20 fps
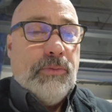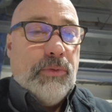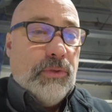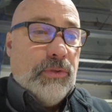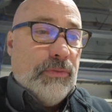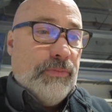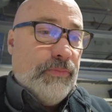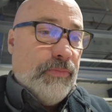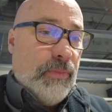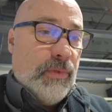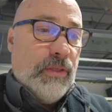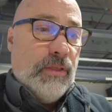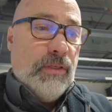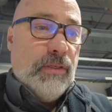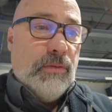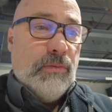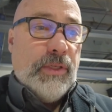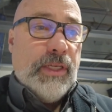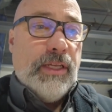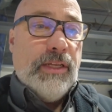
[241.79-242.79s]
We're
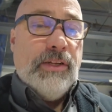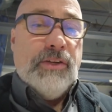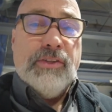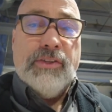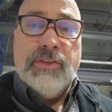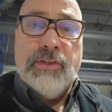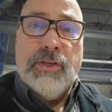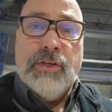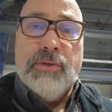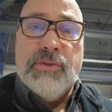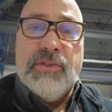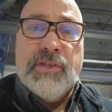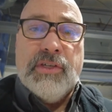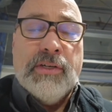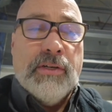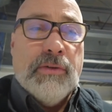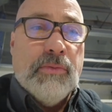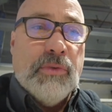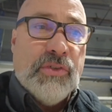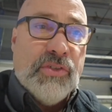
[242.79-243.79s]
getting into the nose
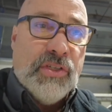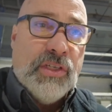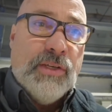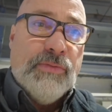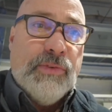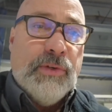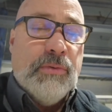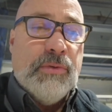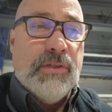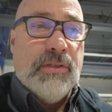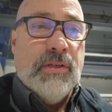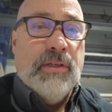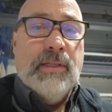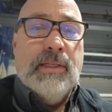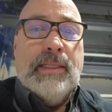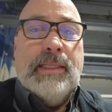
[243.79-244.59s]
and we'll see if it was